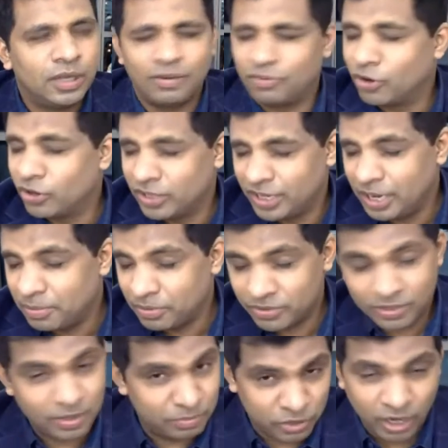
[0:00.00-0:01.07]
I forgot the name
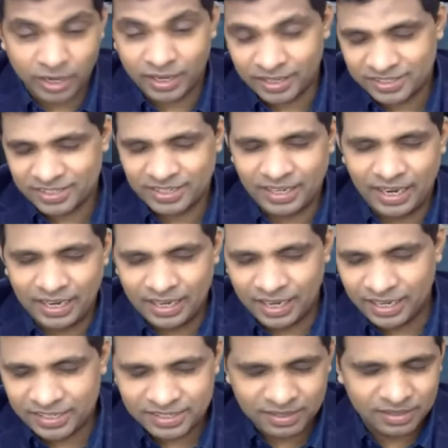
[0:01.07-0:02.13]
of the. I'm sorry. Actually, if I
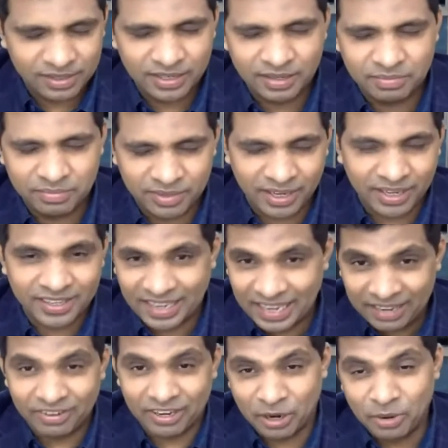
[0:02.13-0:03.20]

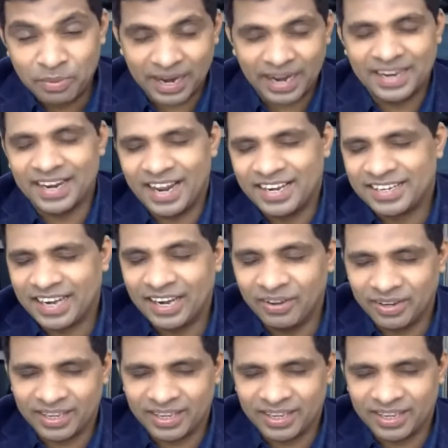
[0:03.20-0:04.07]
remember, I'll tell you.